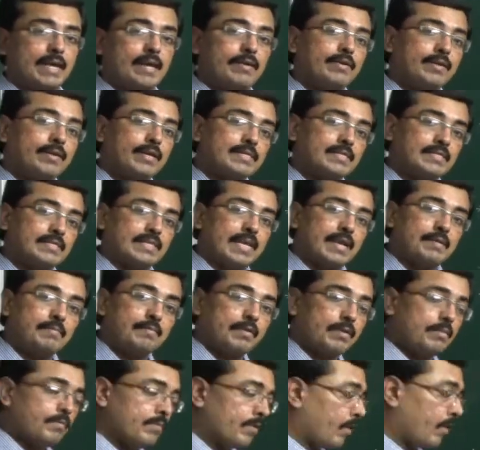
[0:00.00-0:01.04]
having the same
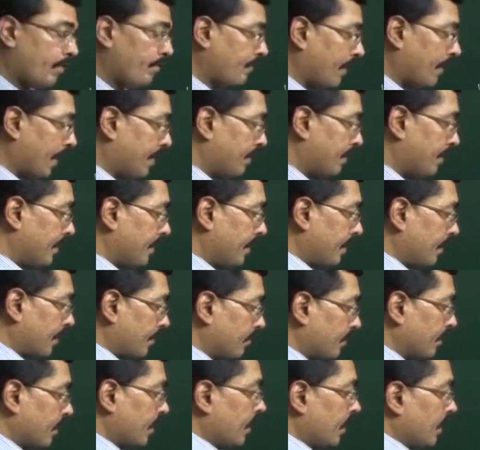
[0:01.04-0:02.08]
number of carbon atom,